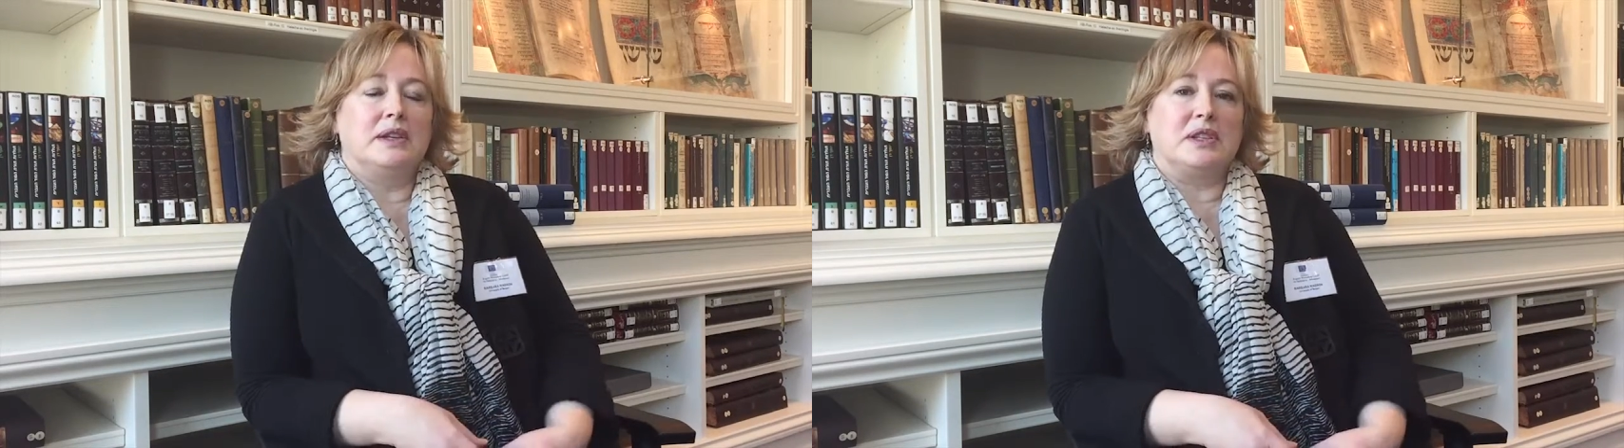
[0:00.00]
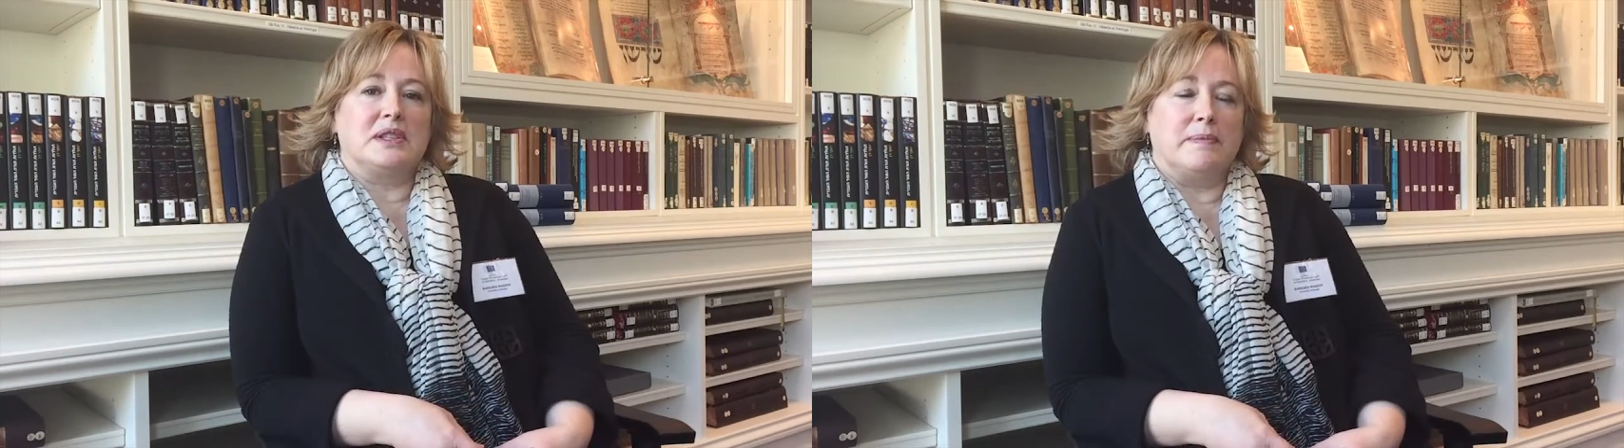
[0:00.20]

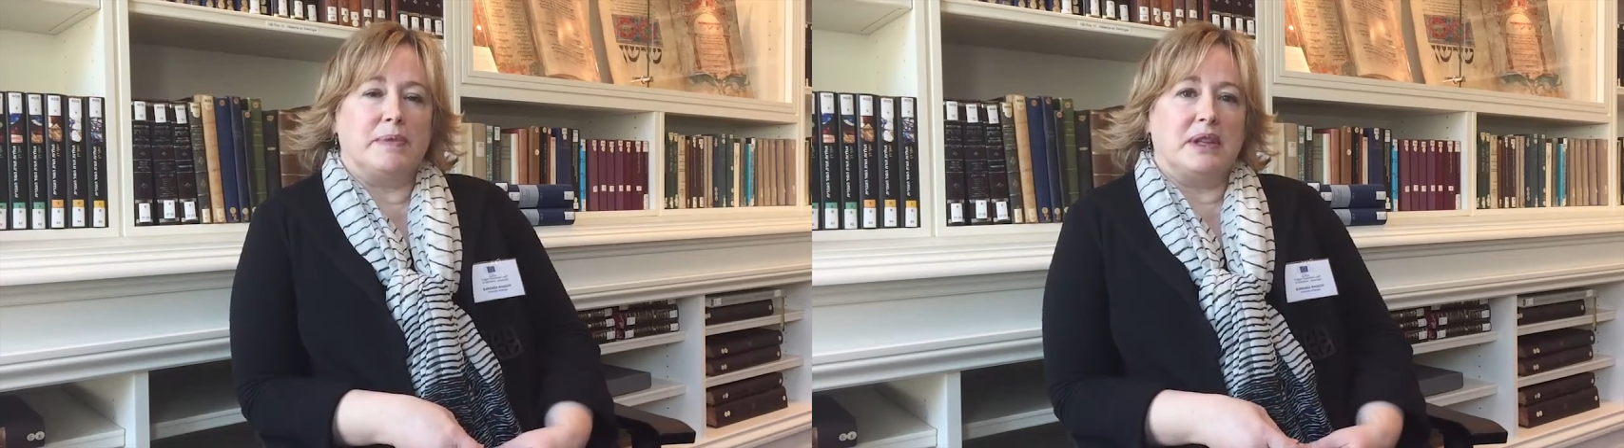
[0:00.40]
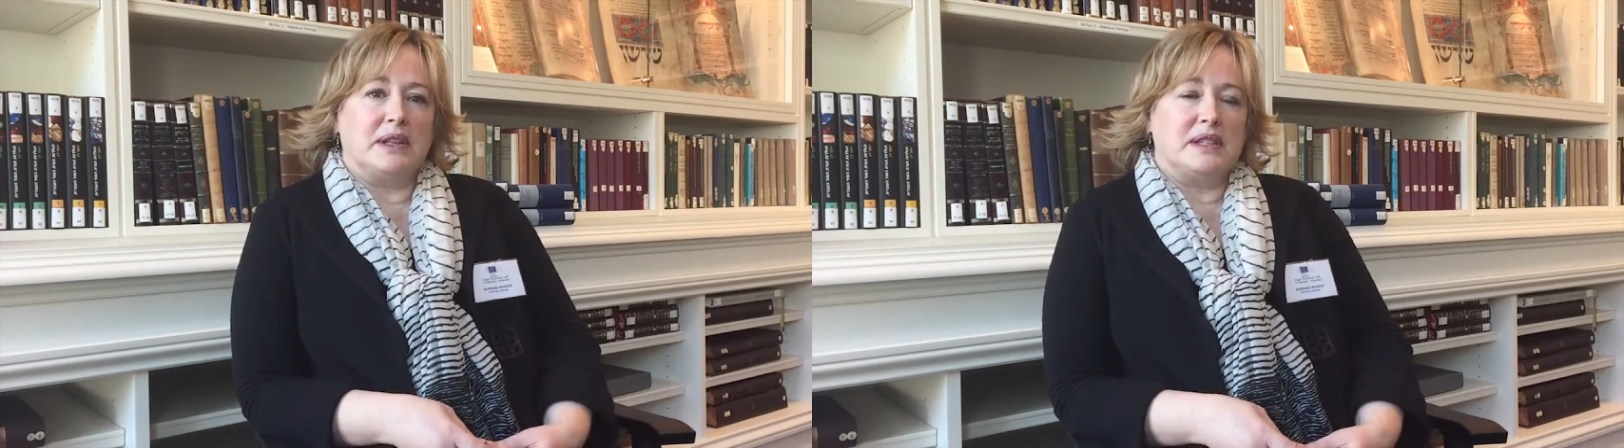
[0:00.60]
just
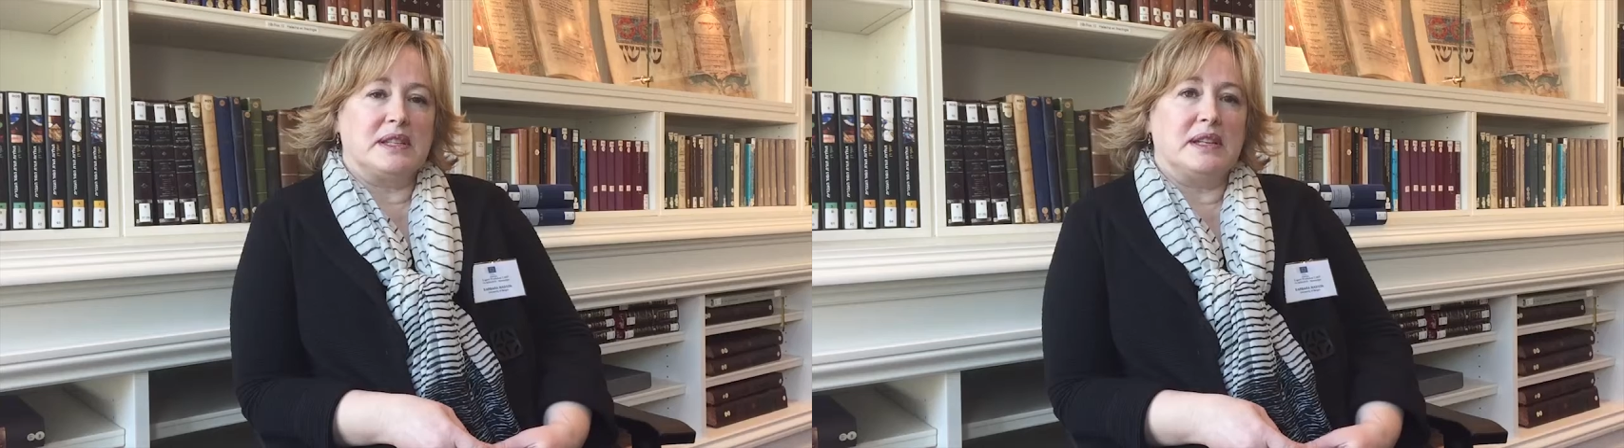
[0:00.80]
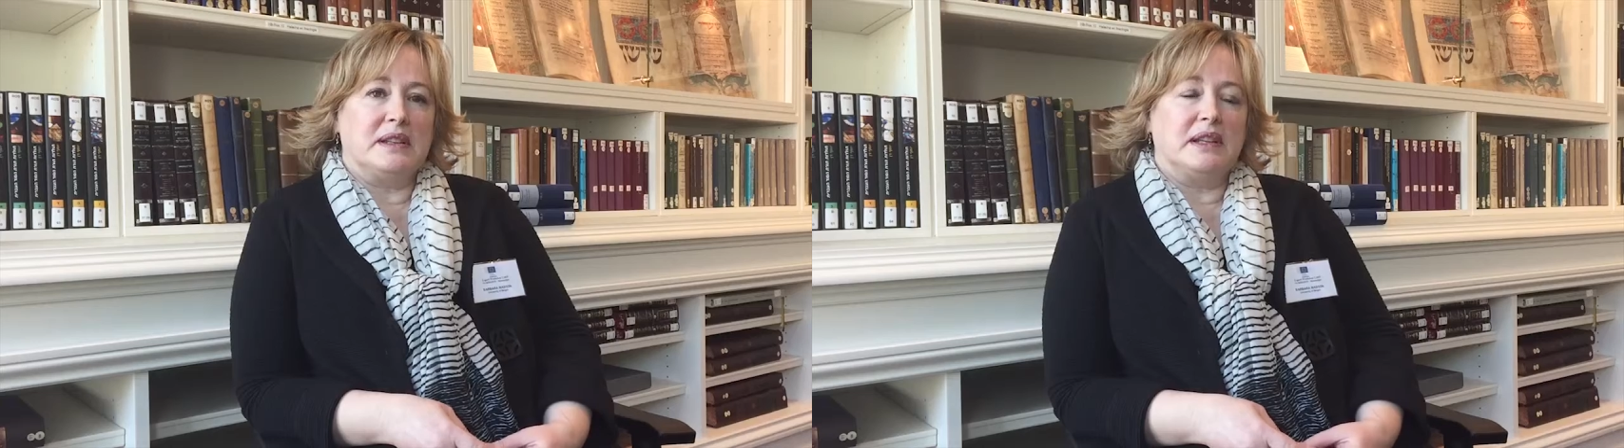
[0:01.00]
something that's
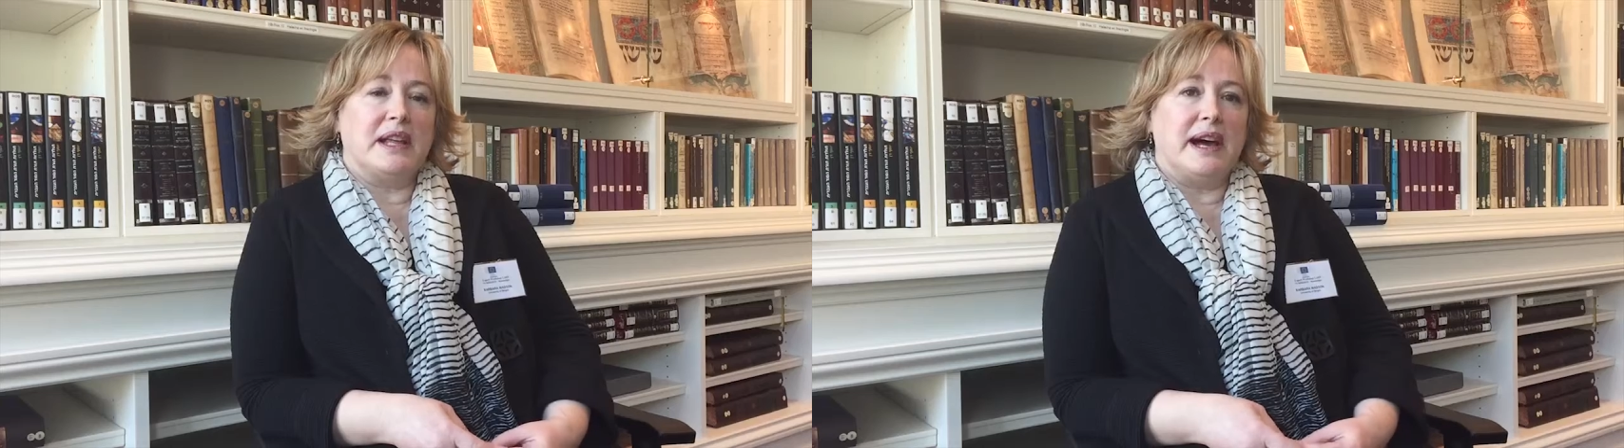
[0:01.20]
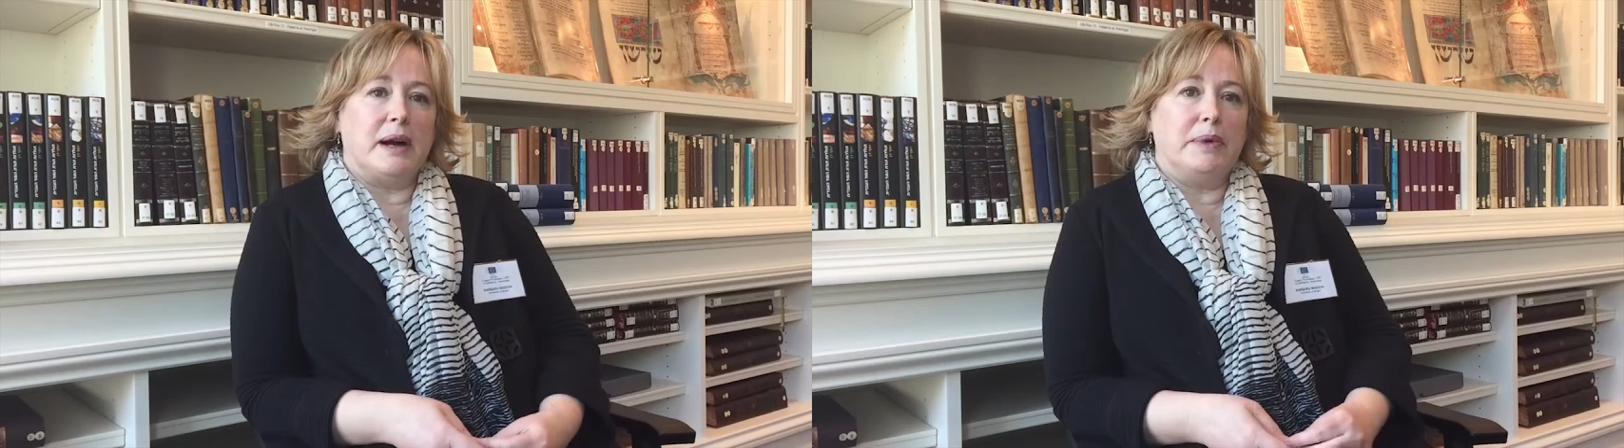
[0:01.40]
done in the
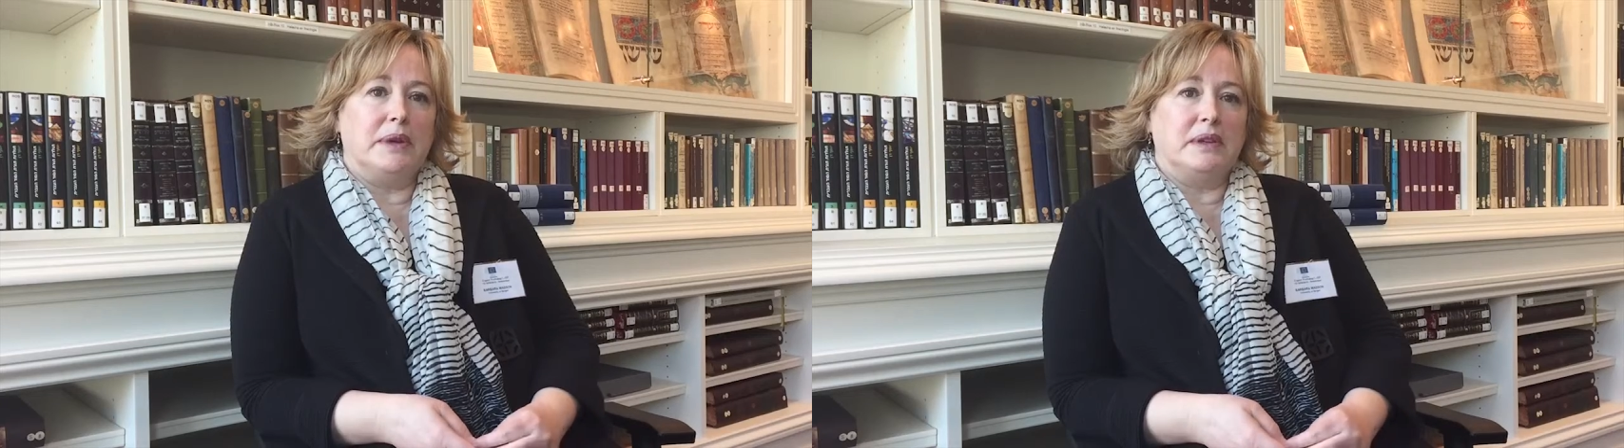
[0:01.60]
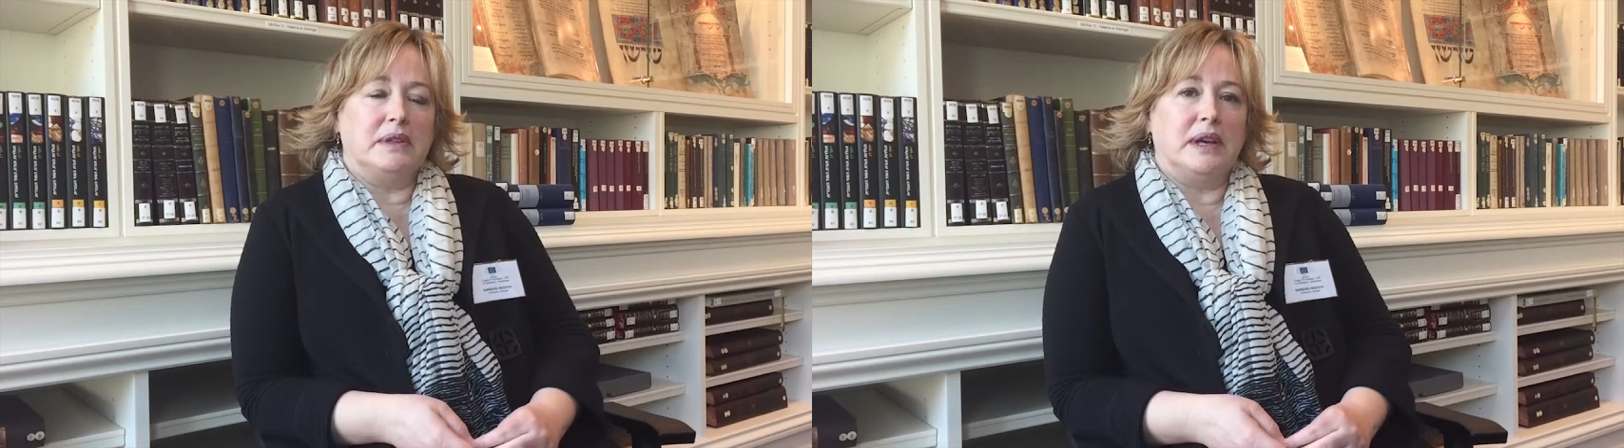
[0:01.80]
lab
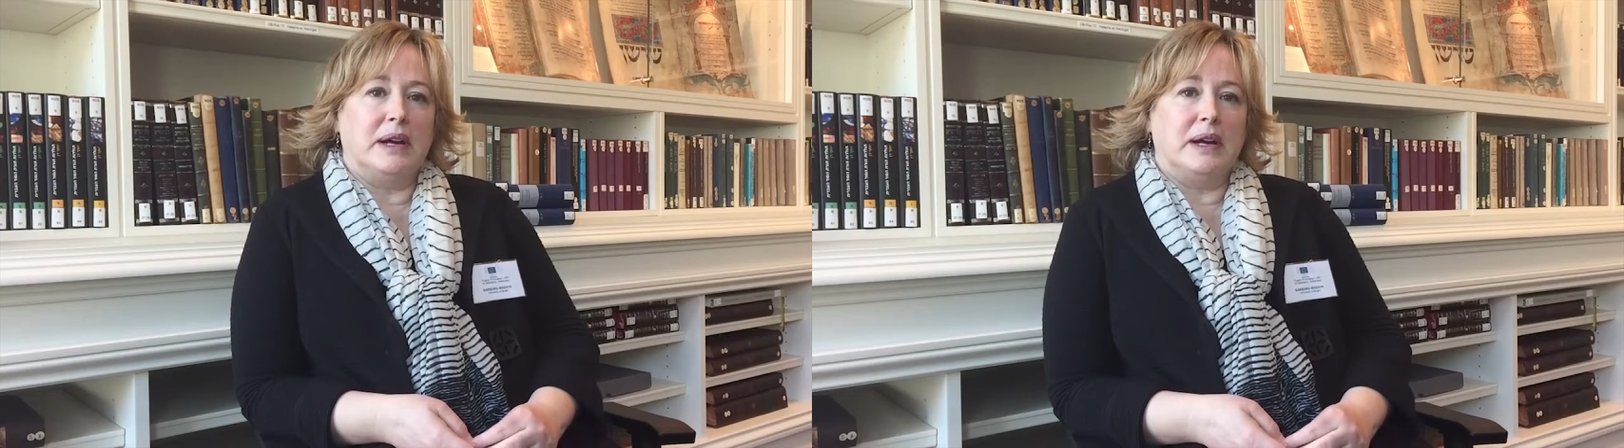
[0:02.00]
and